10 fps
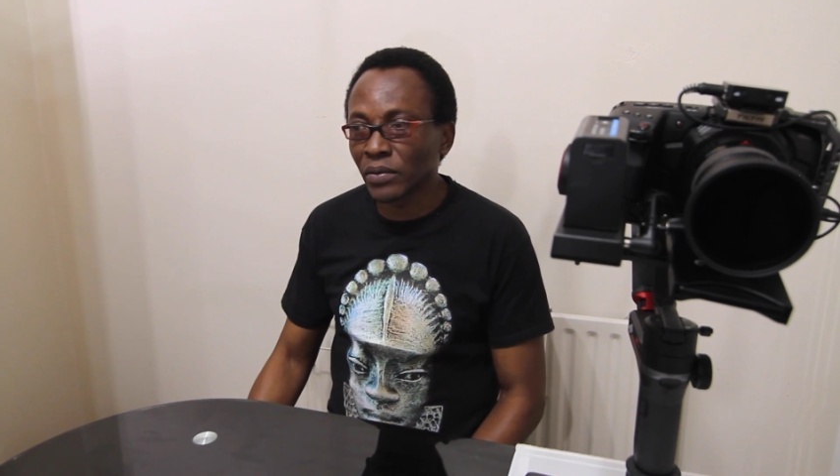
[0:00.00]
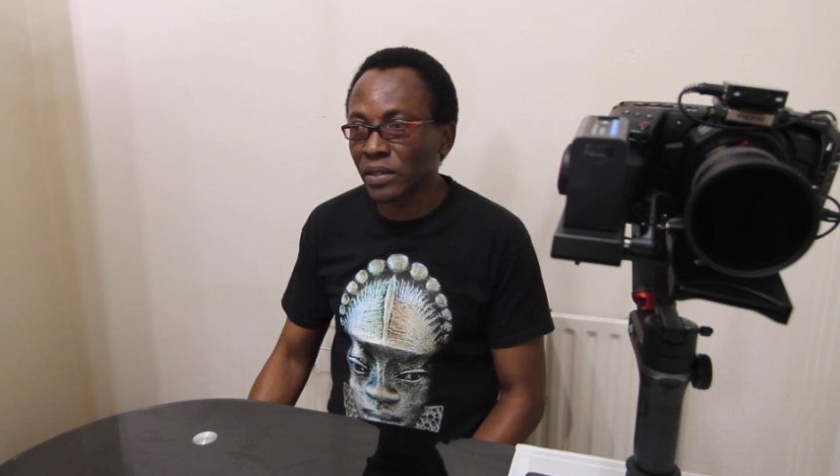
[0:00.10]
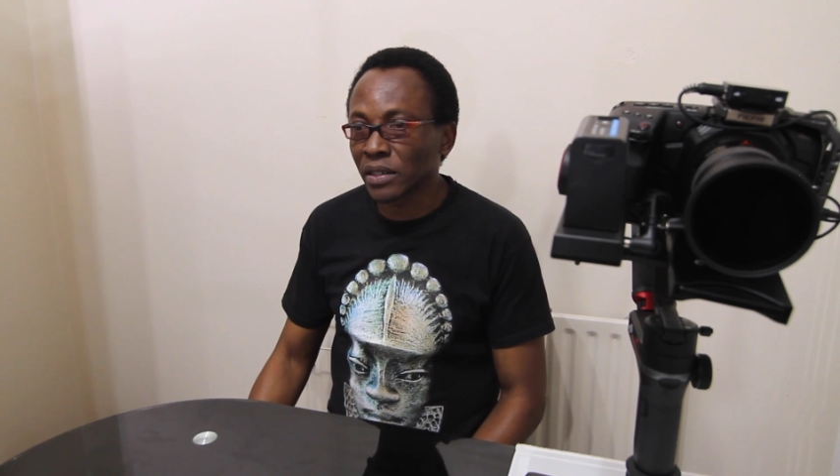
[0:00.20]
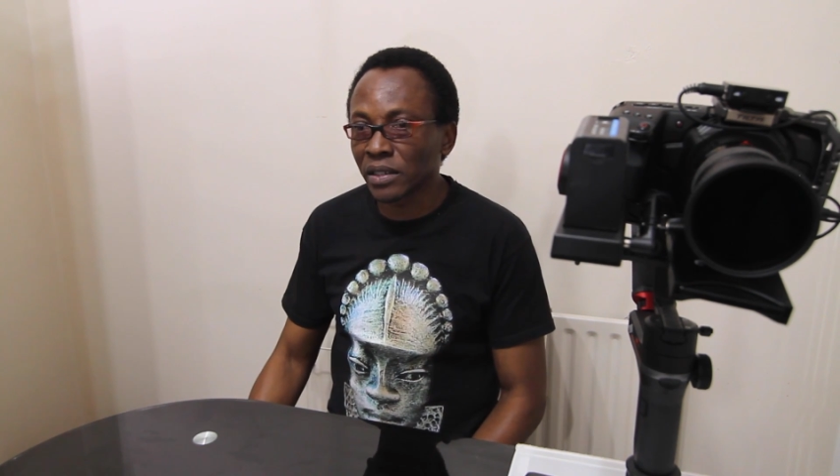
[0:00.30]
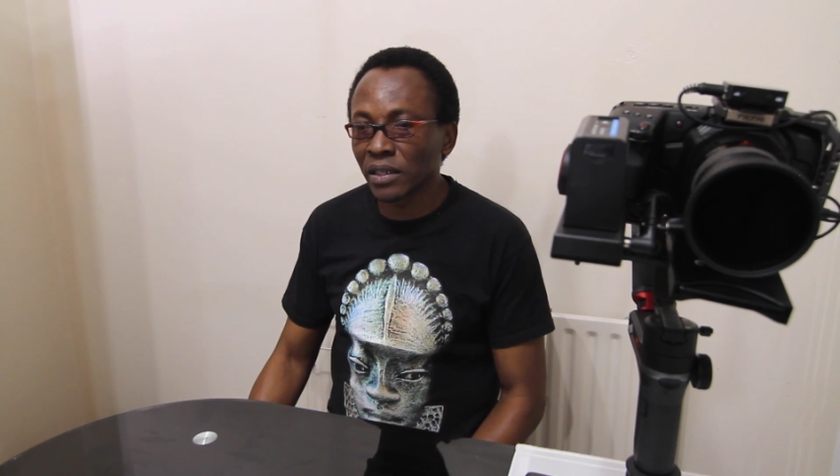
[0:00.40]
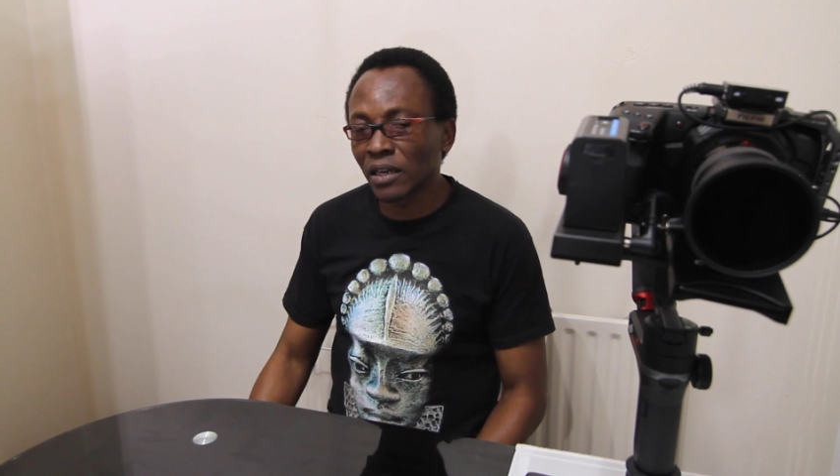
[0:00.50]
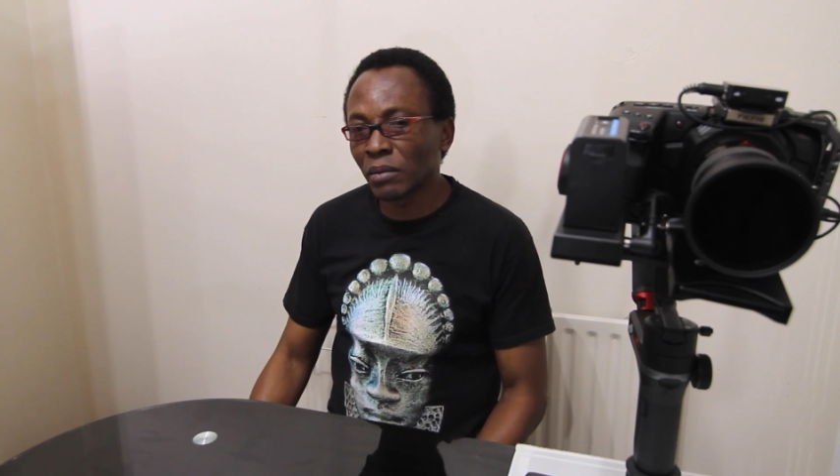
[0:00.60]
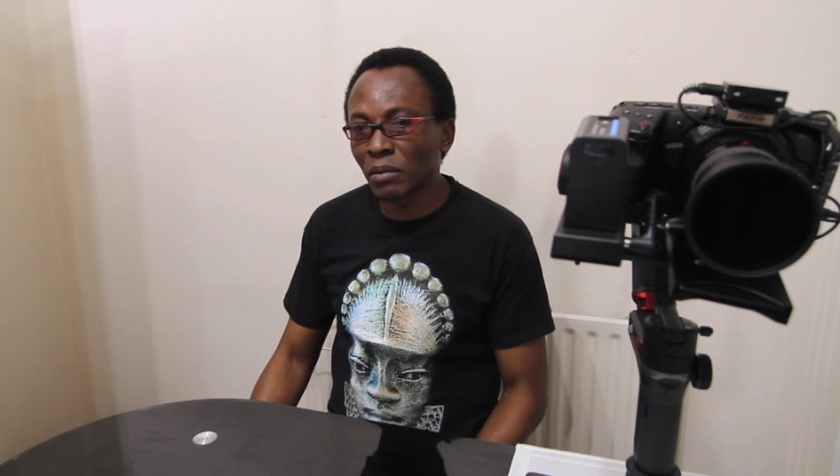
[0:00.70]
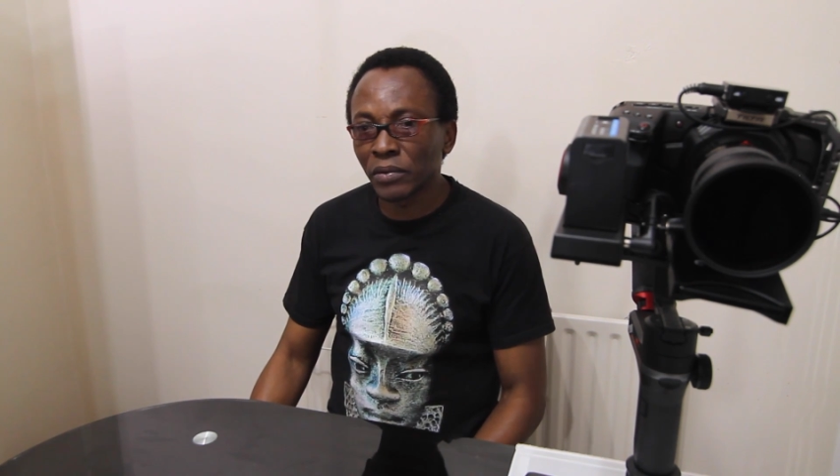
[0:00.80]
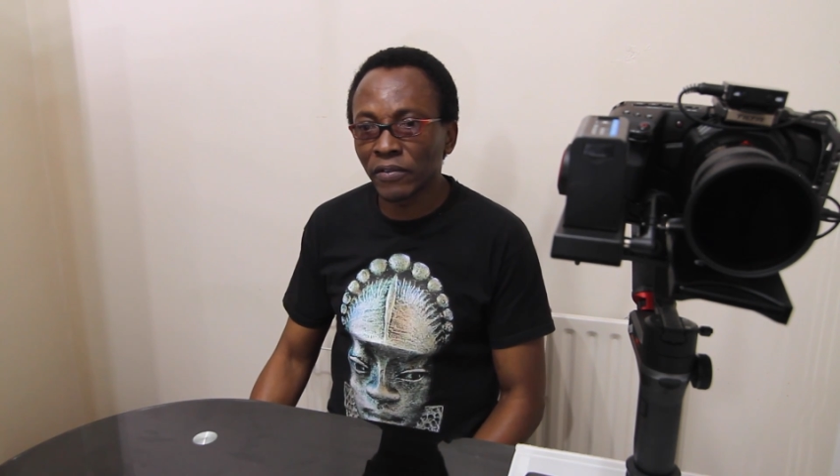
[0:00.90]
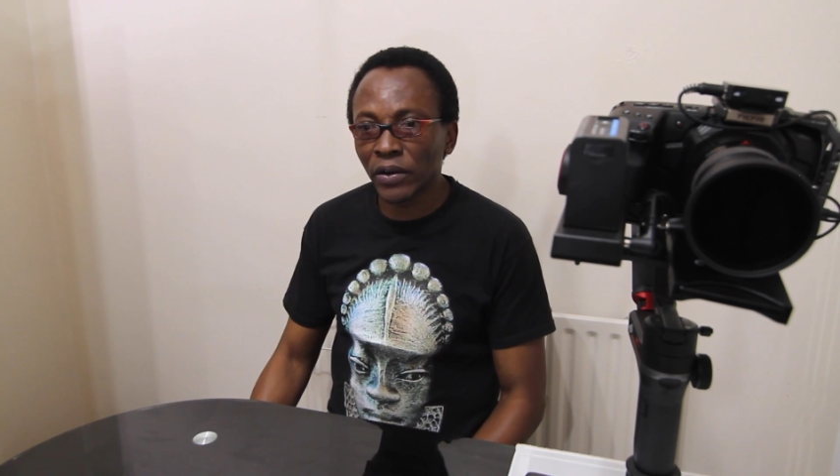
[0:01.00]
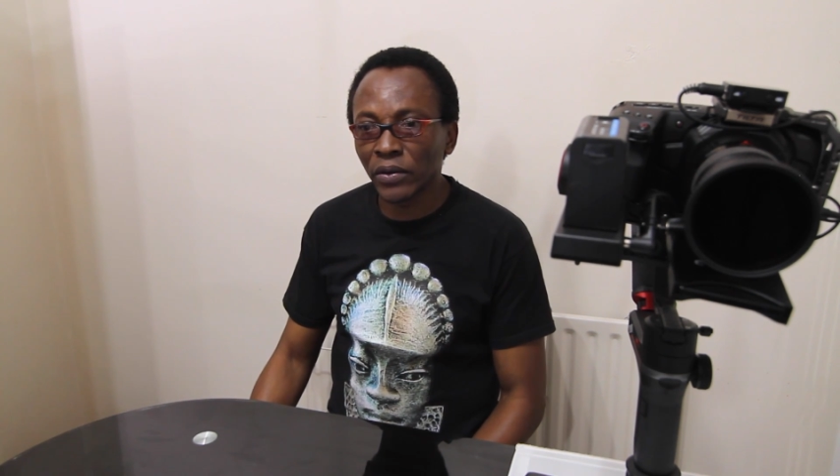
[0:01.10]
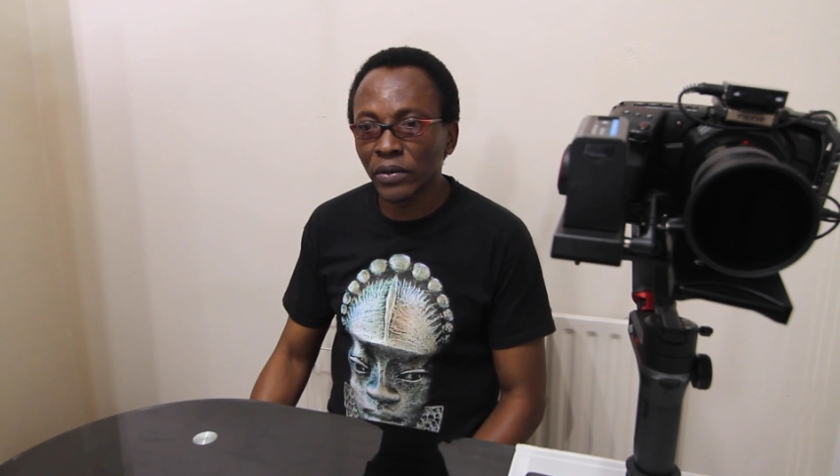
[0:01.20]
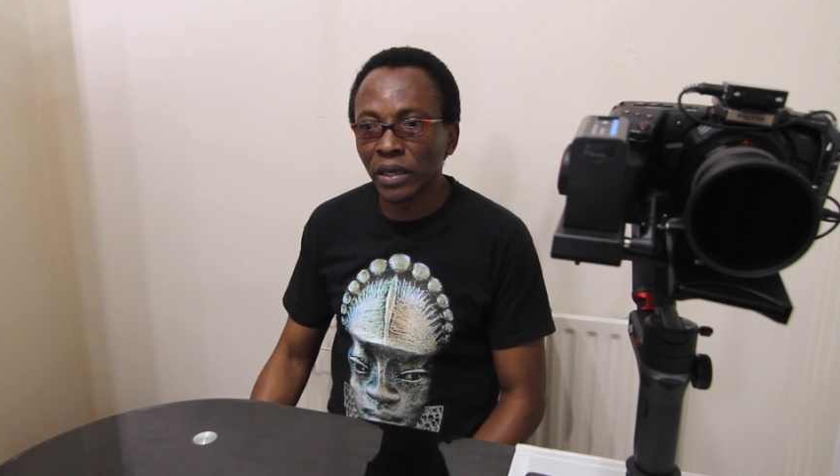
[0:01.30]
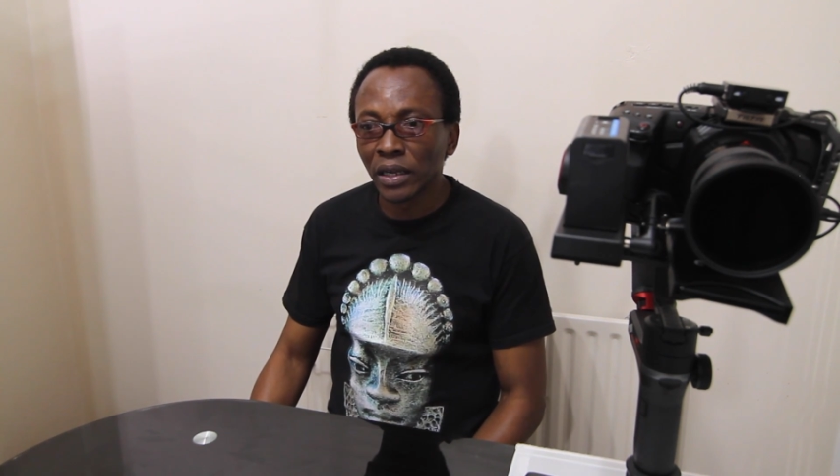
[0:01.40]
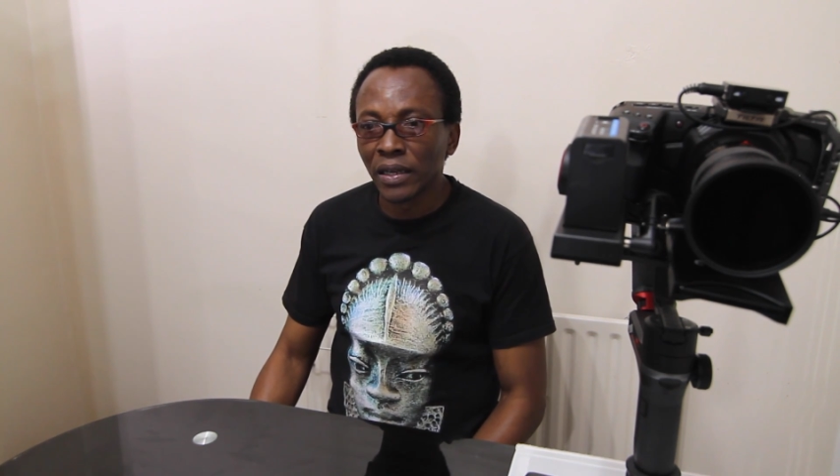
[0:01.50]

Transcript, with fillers: was just going to come up the road.